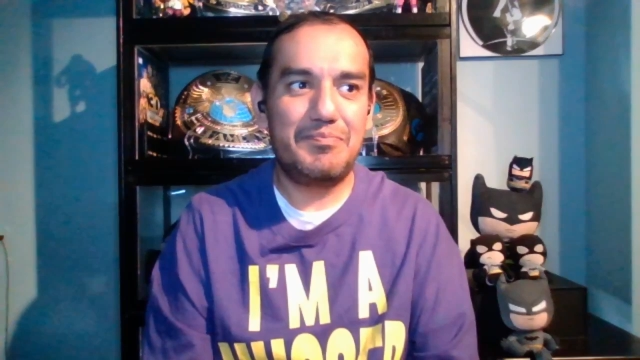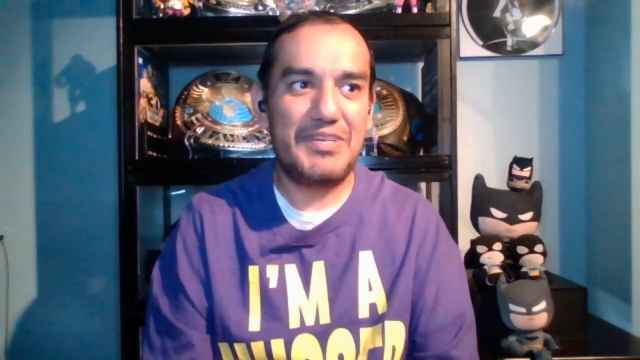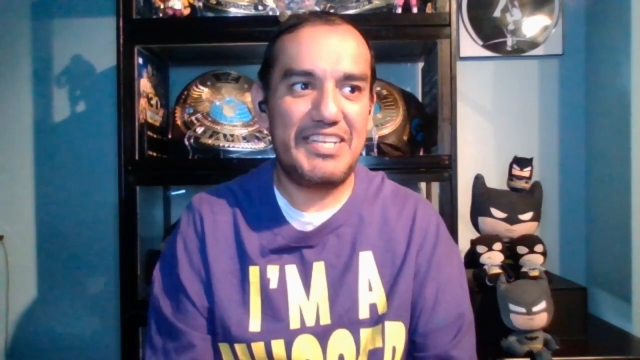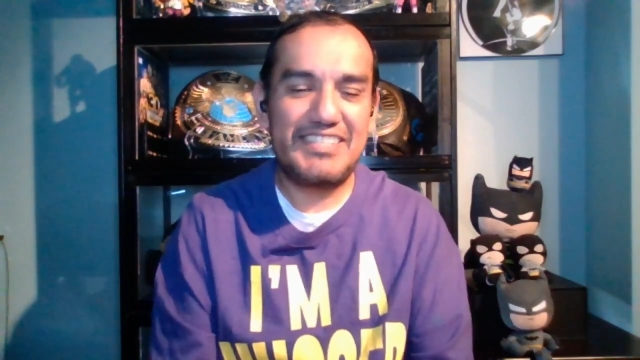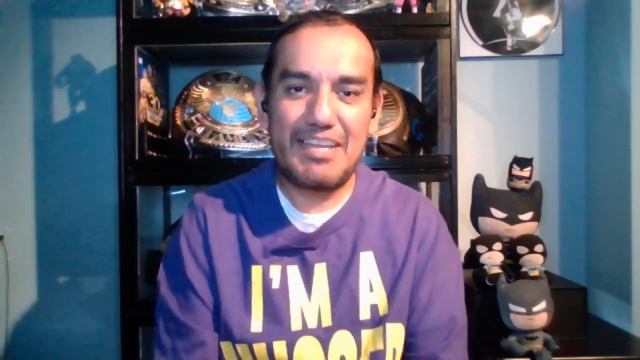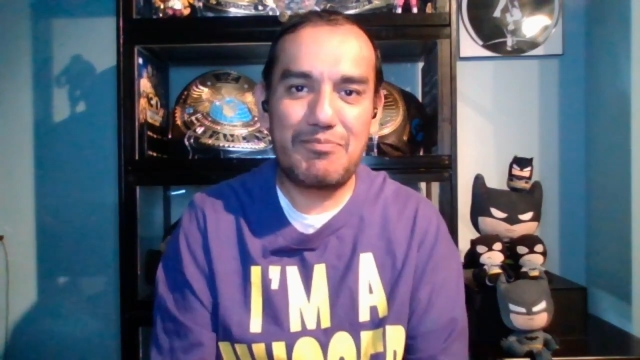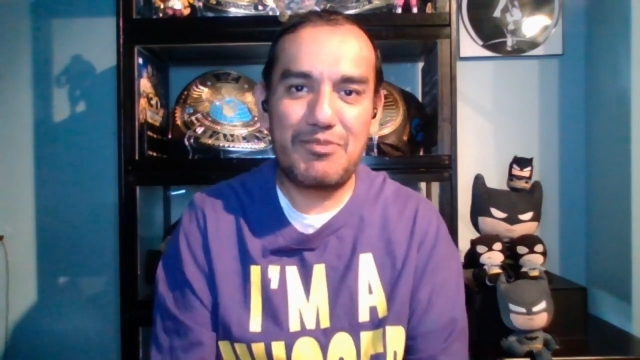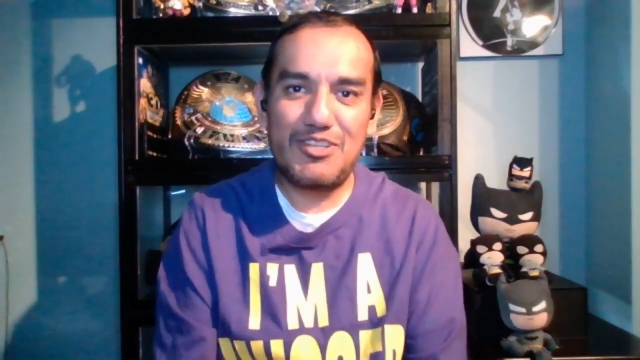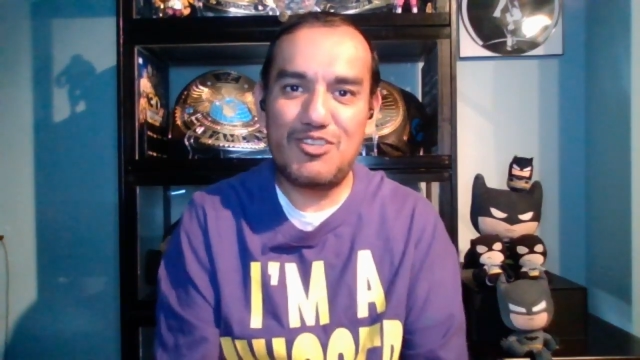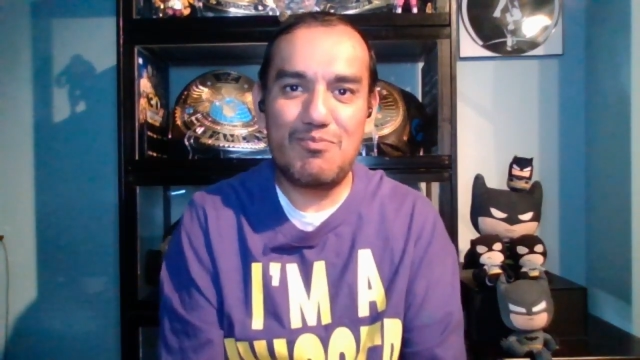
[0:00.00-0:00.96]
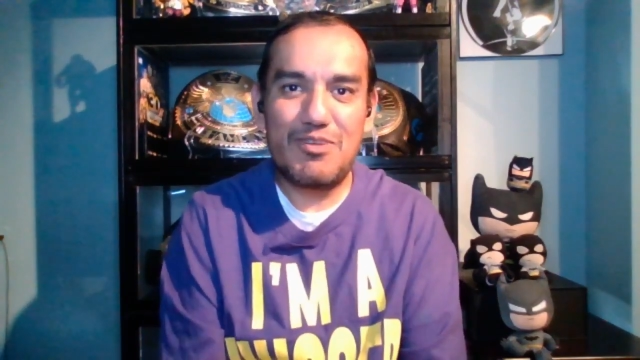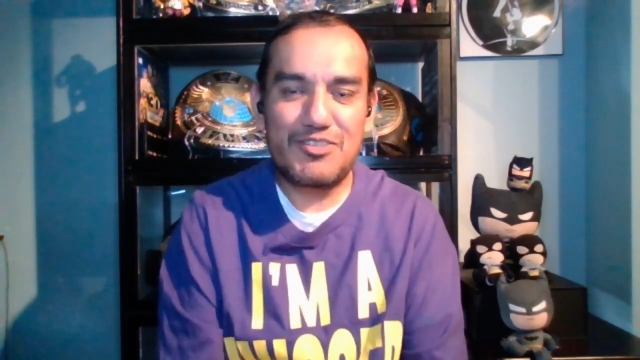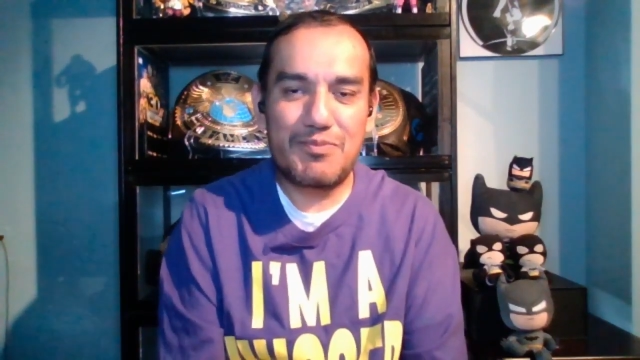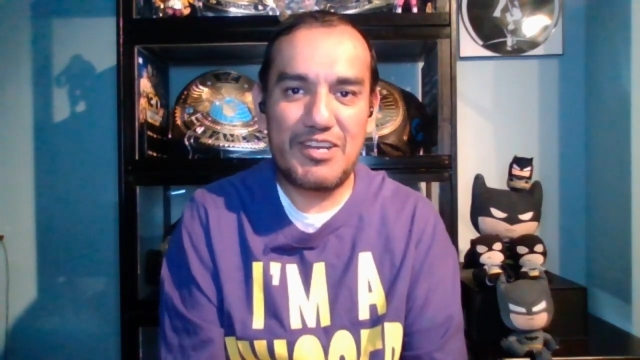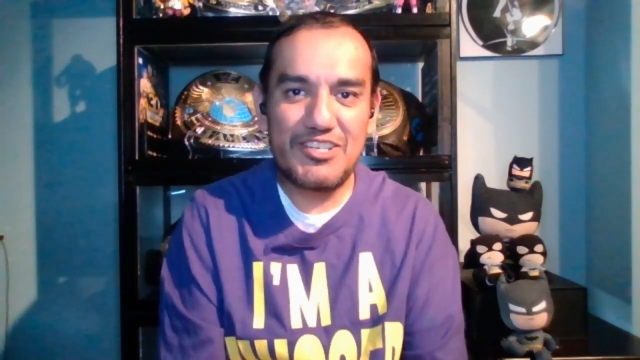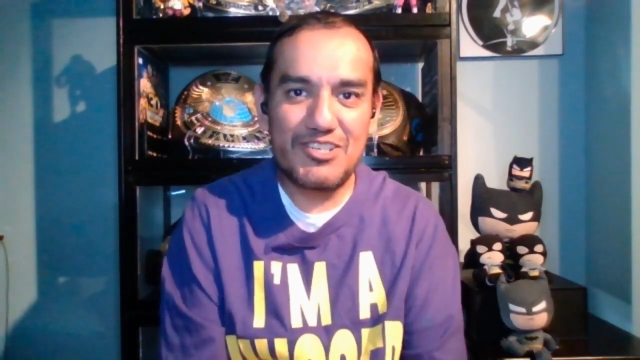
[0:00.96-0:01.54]
But is that putting too
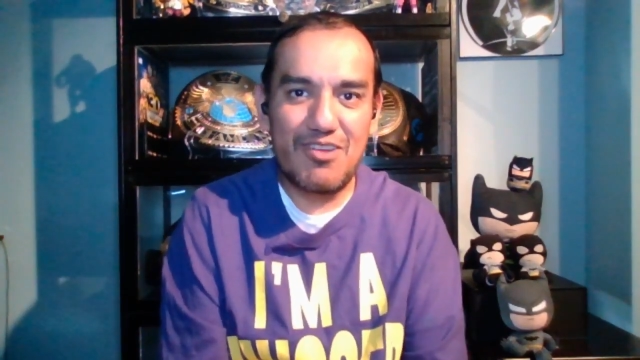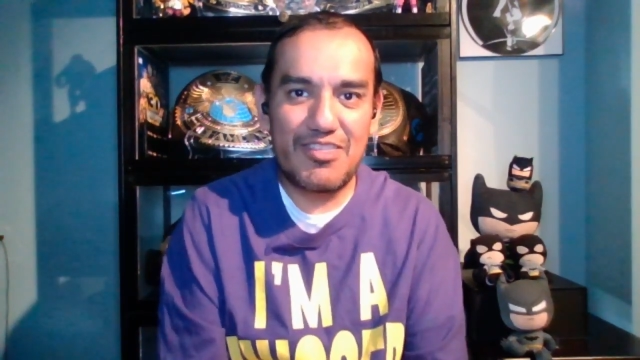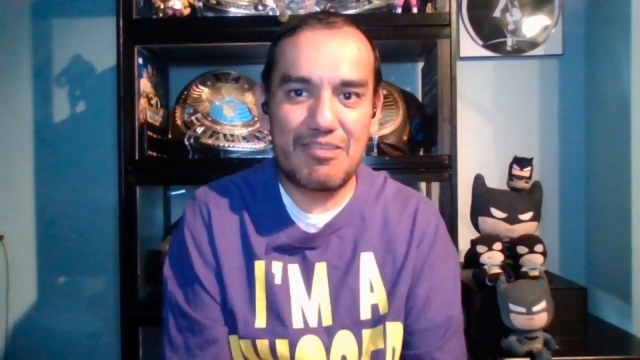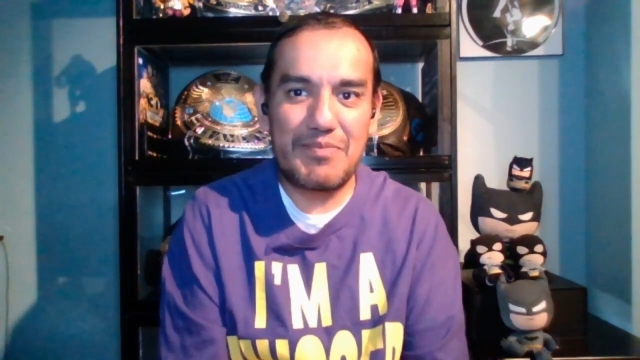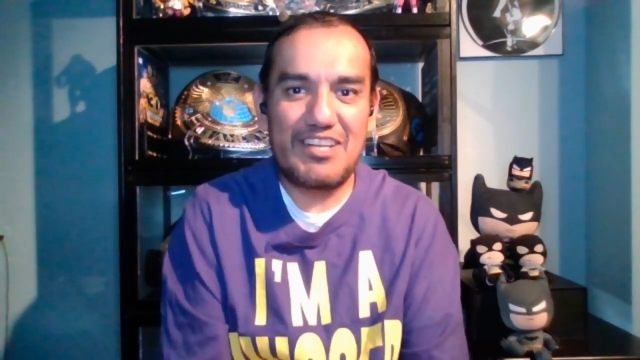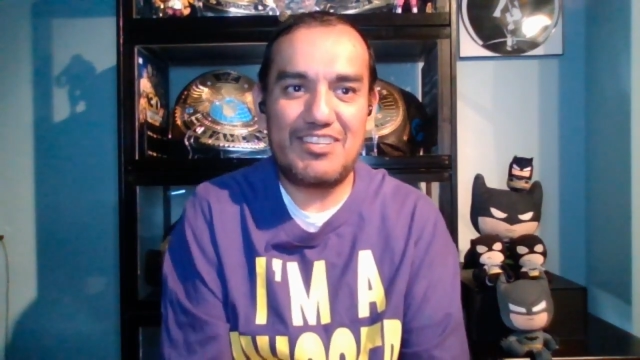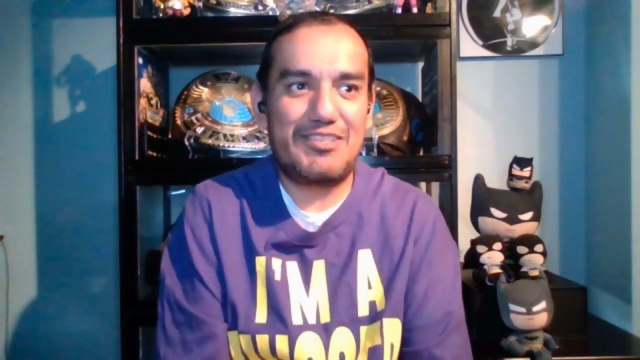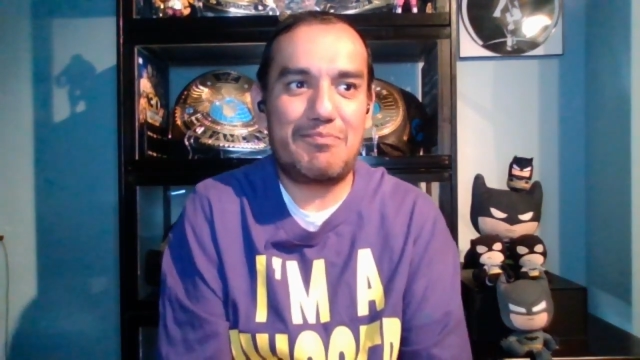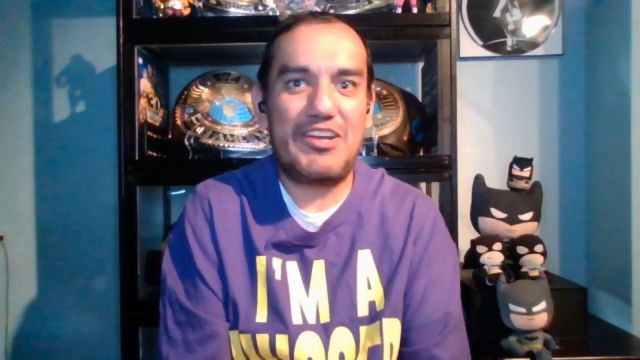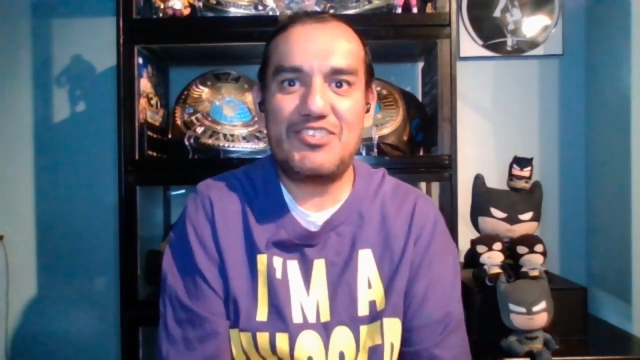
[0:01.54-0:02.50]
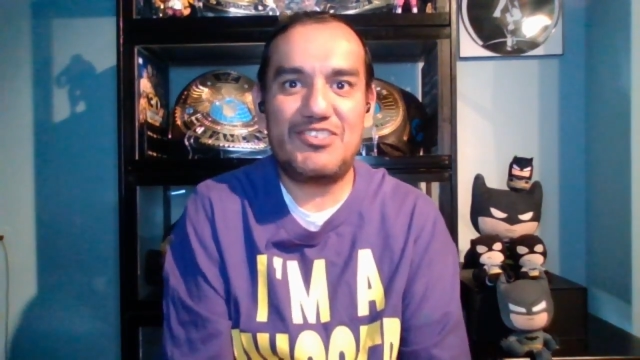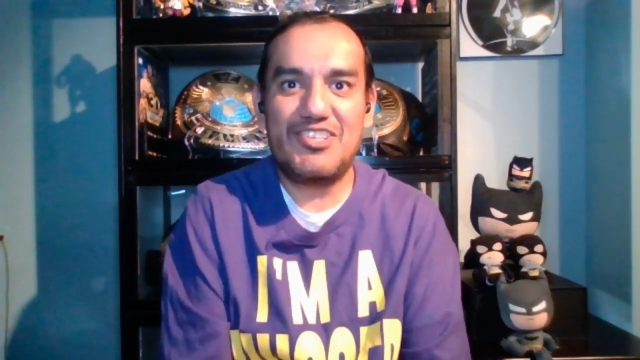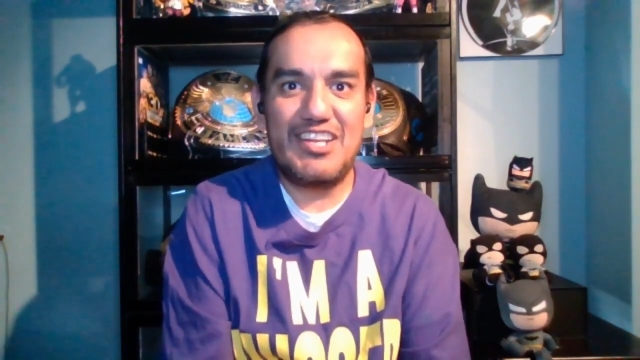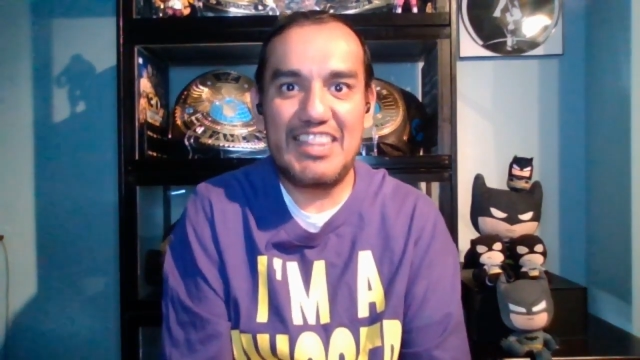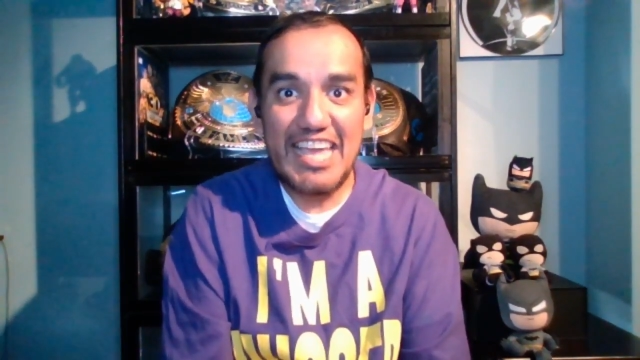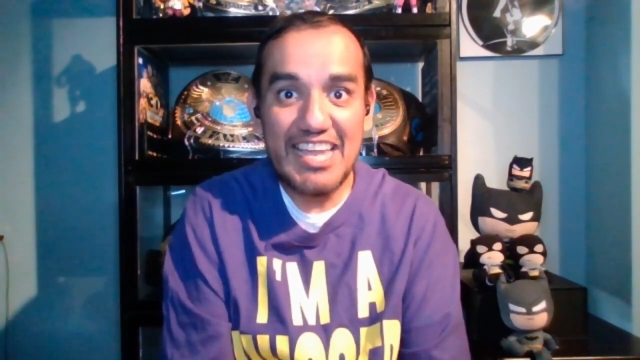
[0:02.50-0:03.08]
much pressure on them? Because the pressure is going
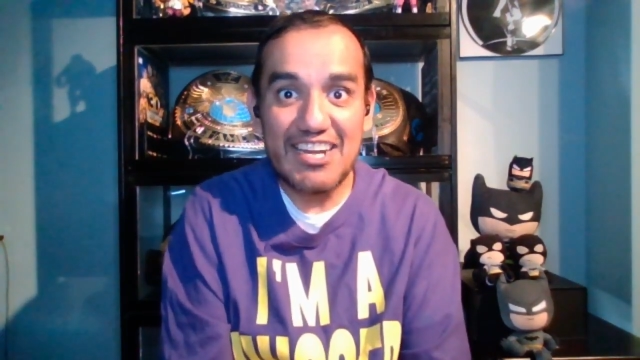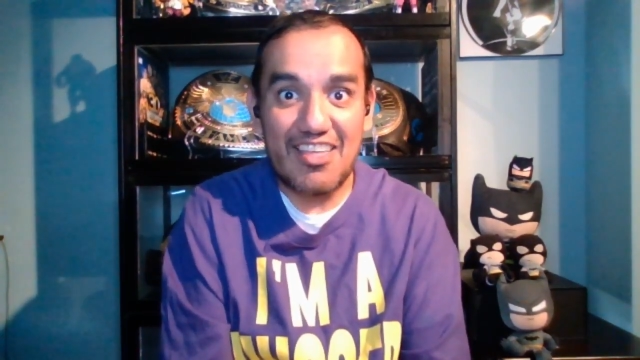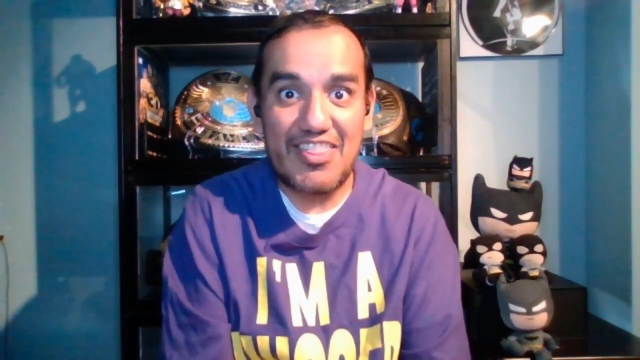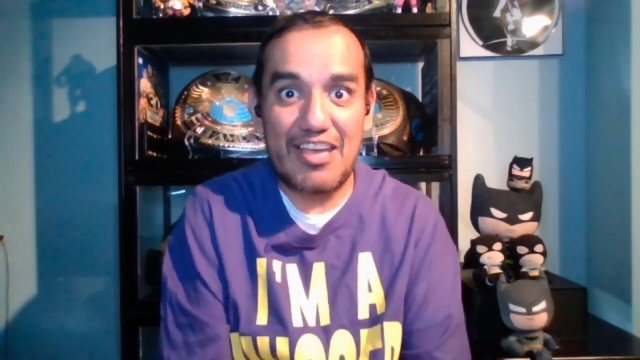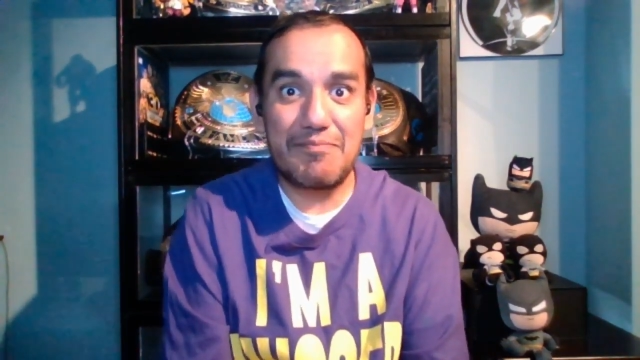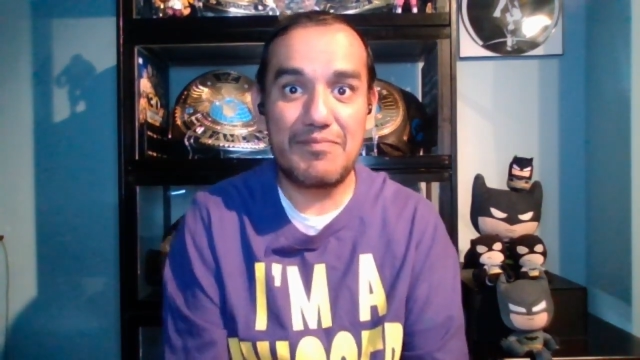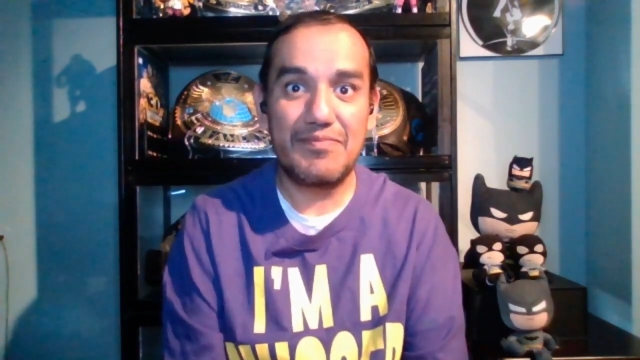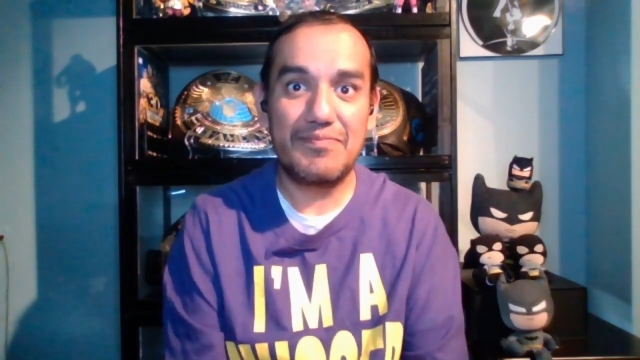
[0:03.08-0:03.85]
to land on them.